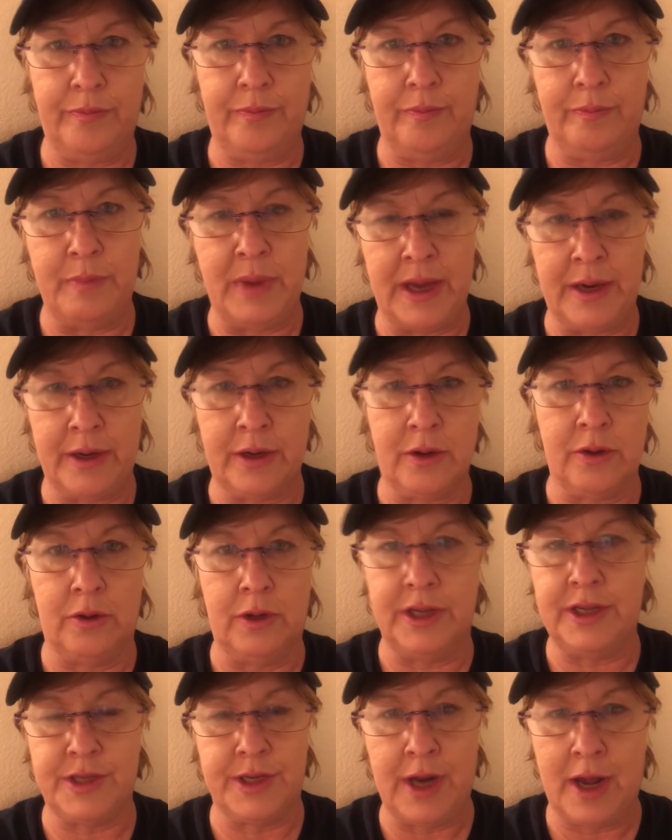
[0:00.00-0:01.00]

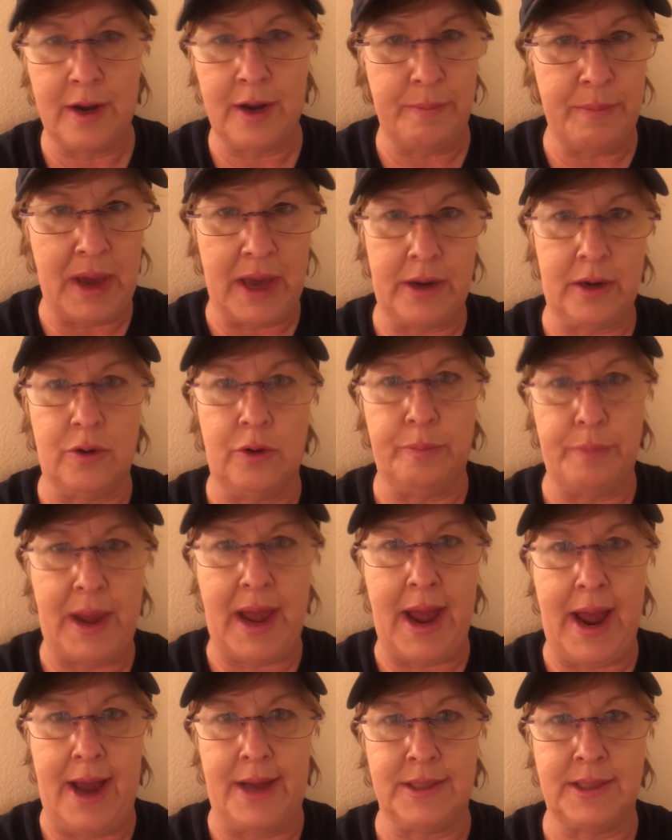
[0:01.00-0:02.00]
medical. It's not a medical
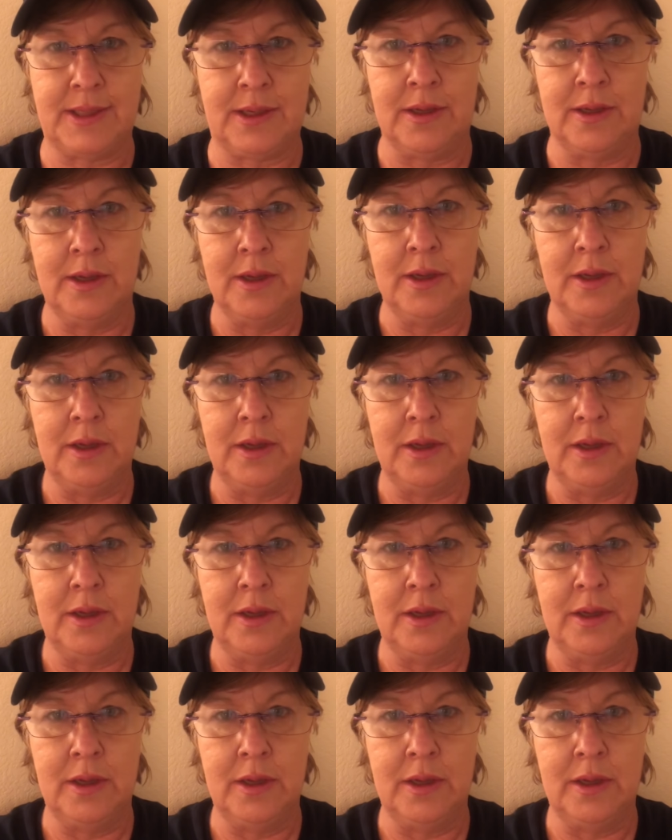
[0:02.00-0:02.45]
mask.